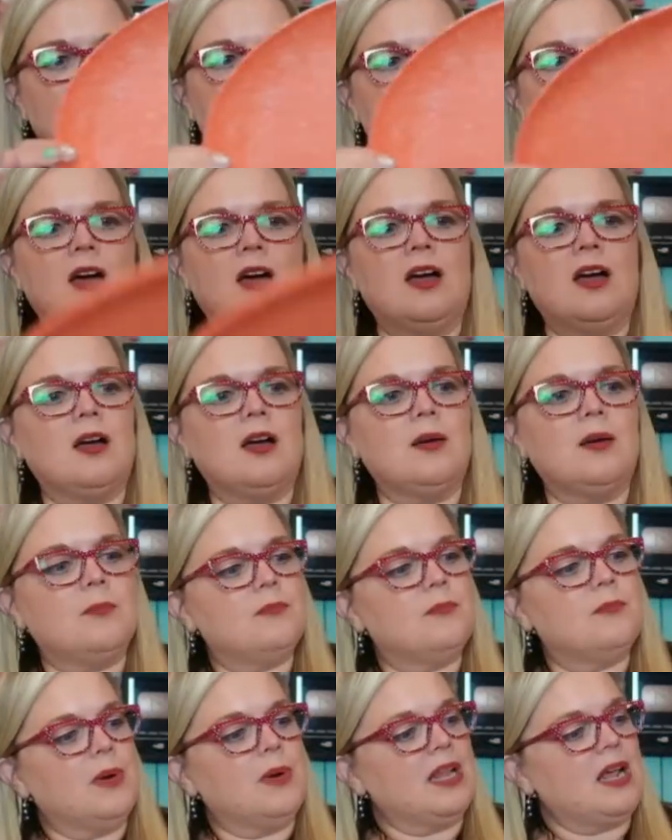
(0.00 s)
Um,
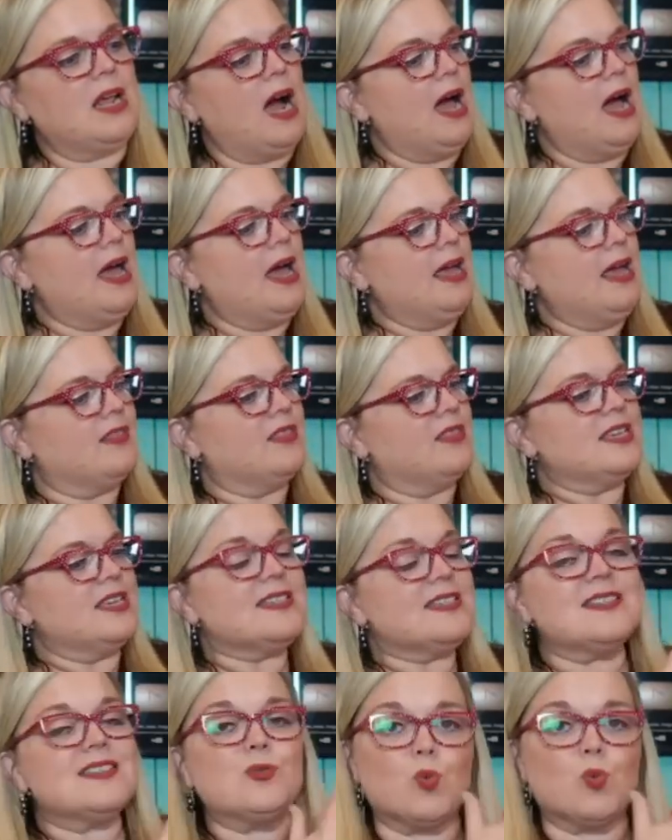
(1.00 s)
but I this is
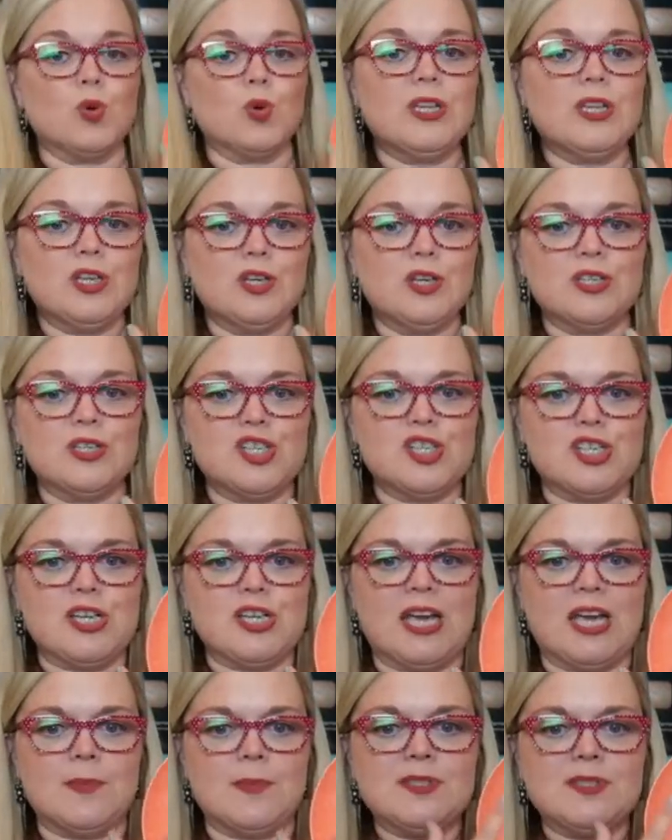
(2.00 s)
in really good
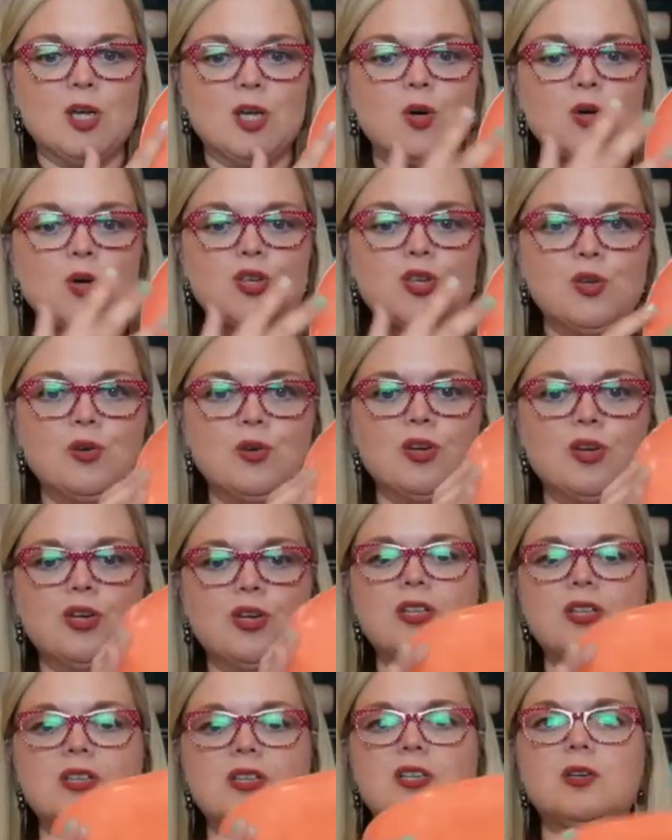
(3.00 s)
shape. So you
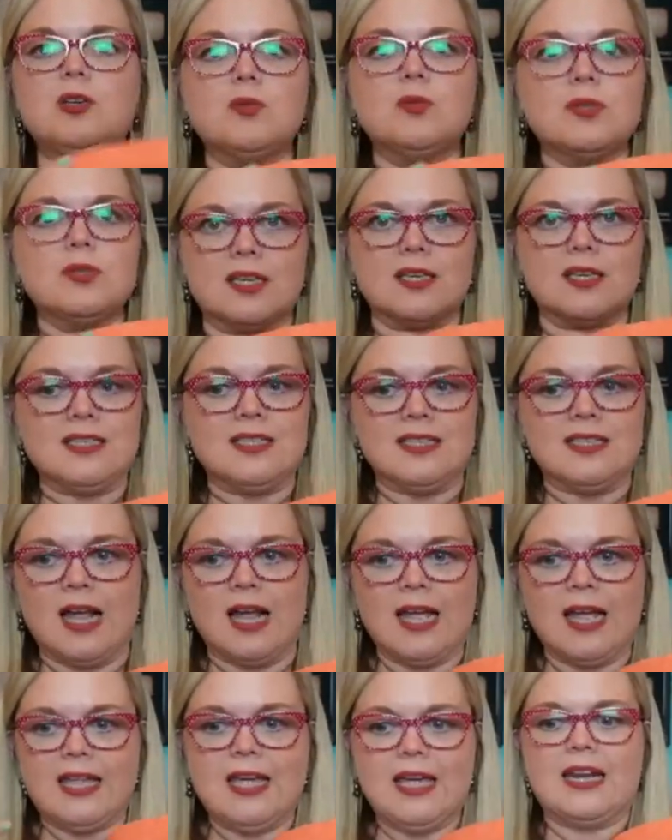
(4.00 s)
could use this. And
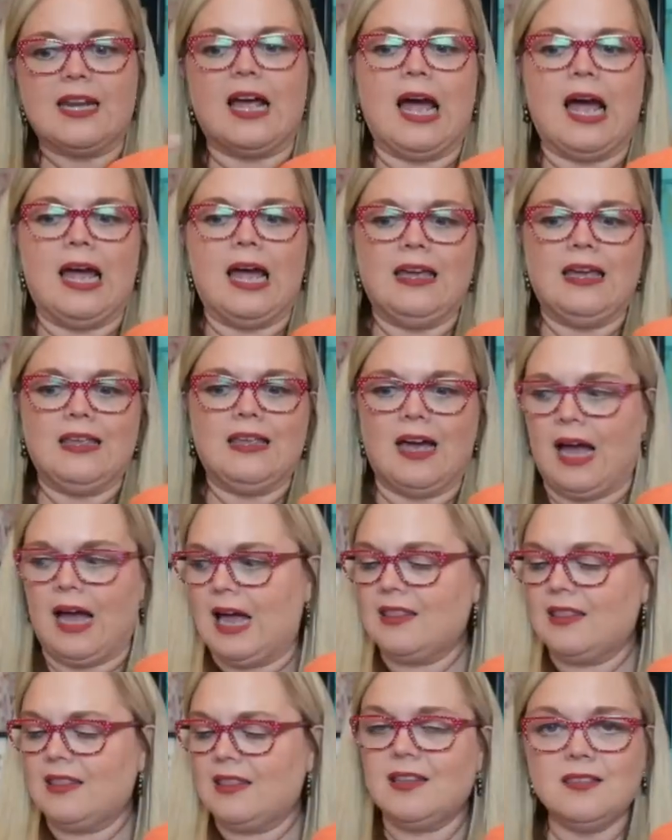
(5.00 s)
again, I
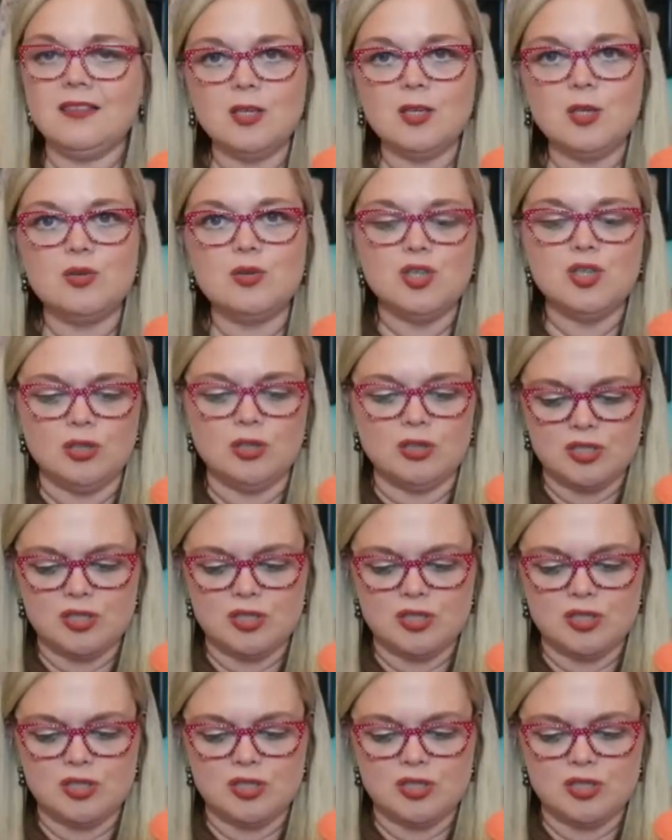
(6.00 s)
I think that you should.